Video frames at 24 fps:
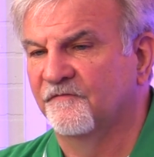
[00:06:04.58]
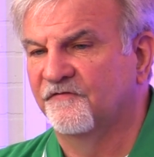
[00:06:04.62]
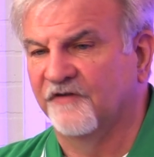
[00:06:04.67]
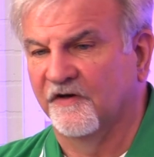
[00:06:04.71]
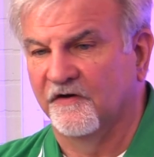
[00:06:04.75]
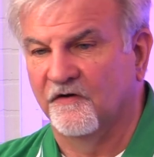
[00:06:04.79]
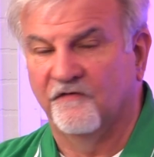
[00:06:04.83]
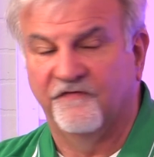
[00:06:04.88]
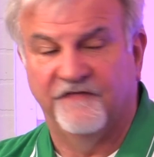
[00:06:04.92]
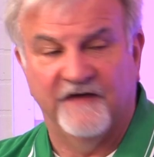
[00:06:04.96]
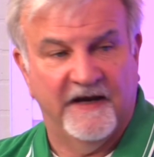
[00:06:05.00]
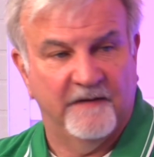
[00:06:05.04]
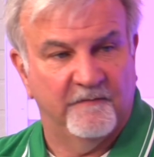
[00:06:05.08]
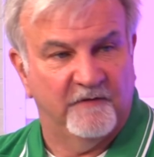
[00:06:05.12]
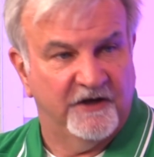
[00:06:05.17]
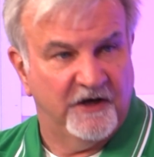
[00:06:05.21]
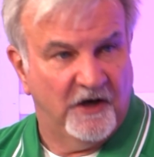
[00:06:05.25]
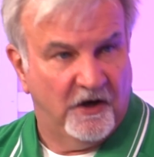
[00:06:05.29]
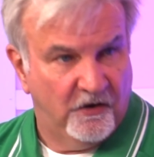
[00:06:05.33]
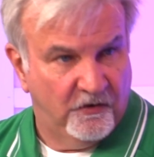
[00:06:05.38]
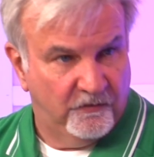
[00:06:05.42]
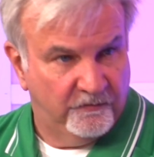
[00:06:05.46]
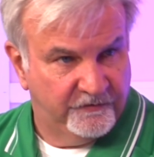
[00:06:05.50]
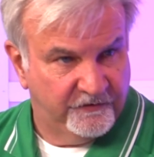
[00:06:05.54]
single
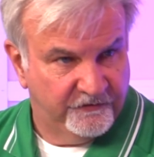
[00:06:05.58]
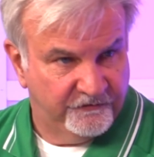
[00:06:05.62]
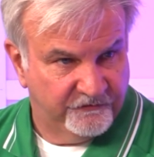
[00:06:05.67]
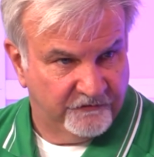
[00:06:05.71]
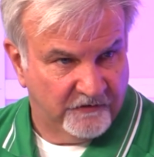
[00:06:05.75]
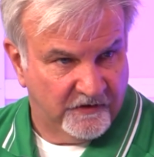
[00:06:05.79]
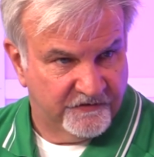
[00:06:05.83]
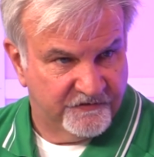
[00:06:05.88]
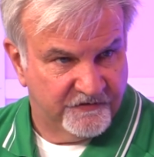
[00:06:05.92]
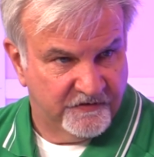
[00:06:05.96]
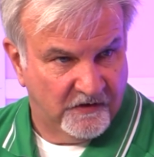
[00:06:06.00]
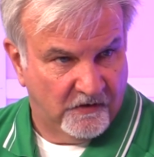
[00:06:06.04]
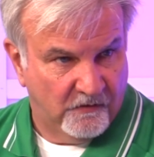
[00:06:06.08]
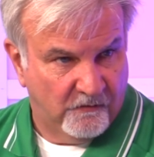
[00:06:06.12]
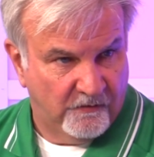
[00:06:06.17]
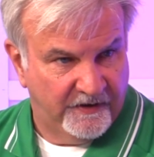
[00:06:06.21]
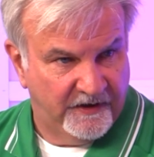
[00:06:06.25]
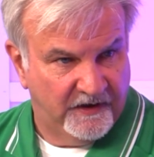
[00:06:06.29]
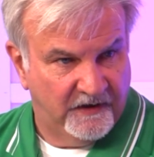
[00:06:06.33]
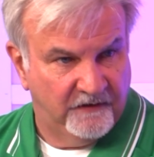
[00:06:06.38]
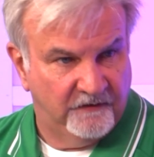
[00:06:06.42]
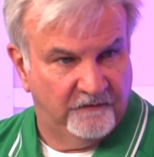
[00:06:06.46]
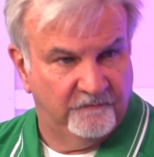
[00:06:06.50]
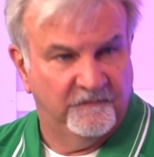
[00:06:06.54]
family home construction
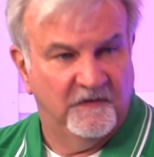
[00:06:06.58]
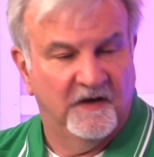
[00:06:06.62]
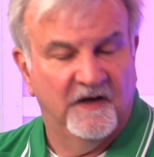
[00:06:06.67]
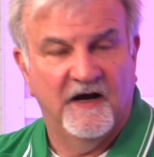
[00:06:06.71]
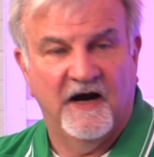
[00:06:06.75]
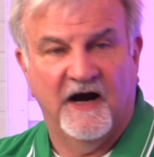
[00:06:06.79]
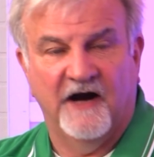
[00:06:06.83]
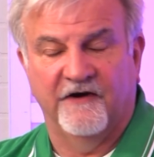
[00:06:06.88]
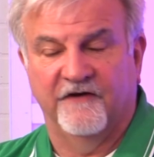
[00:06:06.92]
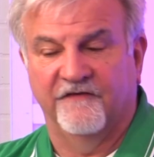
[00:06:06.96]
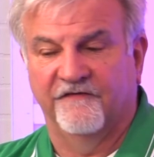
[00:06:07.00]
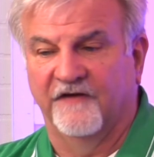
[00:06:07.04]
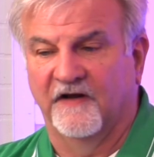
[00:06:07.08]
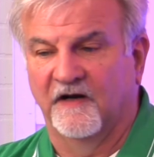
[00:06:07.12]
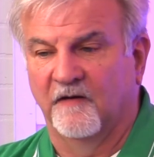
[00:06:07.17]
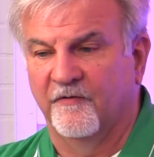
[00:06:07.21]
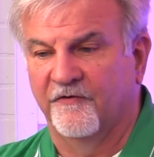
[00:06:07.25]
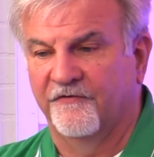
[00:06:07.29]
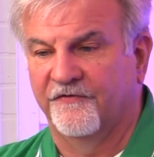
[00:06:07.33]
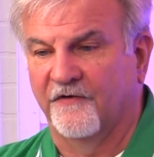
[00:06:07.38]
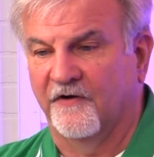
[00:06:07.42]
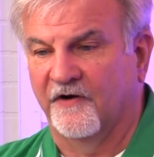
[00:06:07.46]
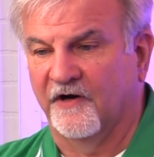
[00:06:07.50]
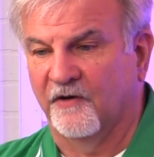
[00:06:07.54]
going on. Our
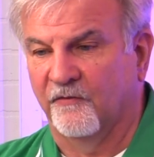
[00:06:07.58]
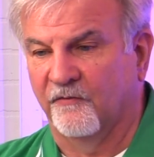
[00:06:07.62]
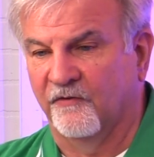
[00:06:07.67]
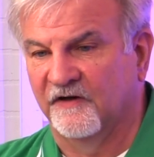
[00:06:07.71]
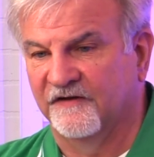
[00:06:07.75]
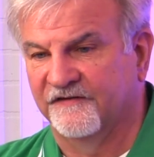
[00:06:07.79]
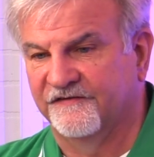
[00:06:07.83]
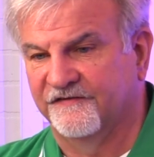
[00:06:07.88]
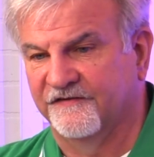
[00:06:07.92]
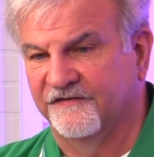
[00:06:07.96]
development authority